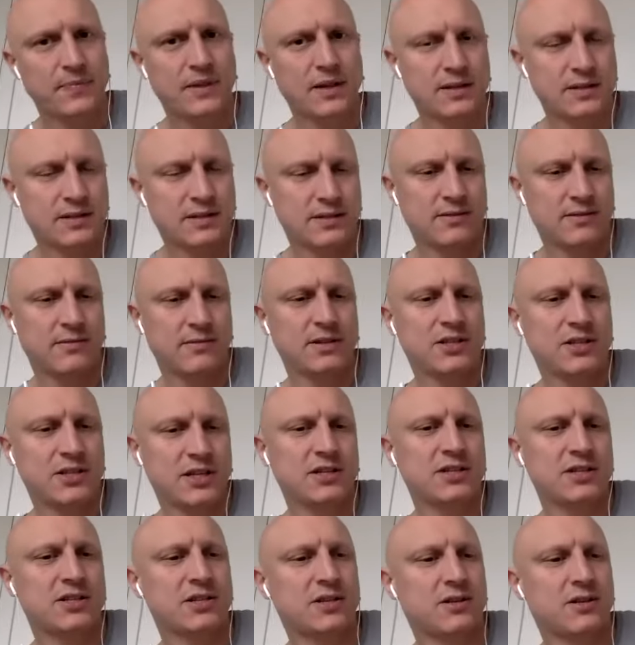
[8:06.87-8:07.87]
And so we
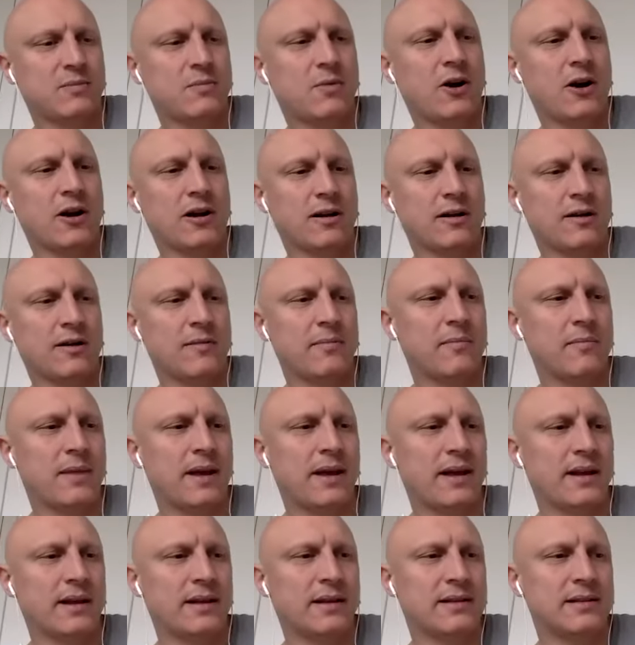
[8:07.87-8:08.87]
changed our model and
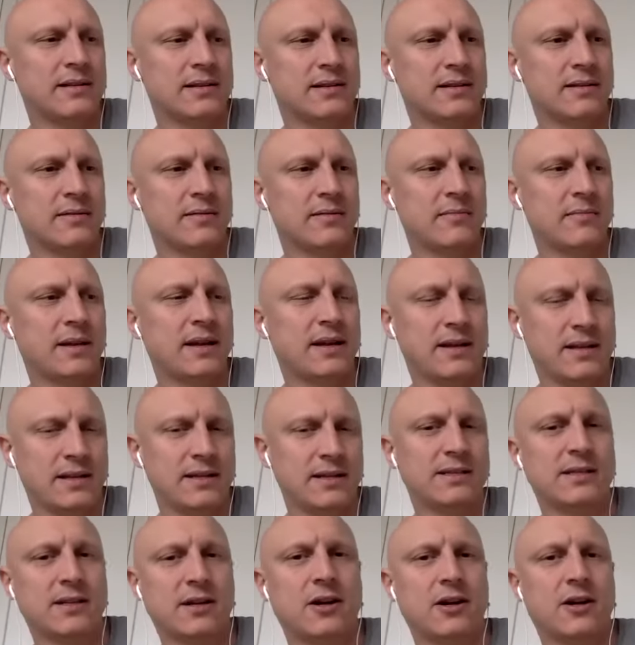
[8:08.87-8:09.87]
made
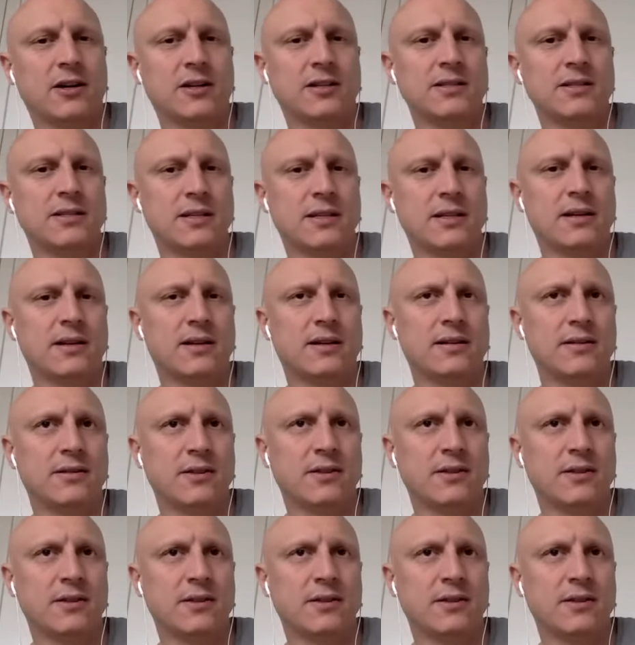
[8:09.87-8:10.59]
these cars that are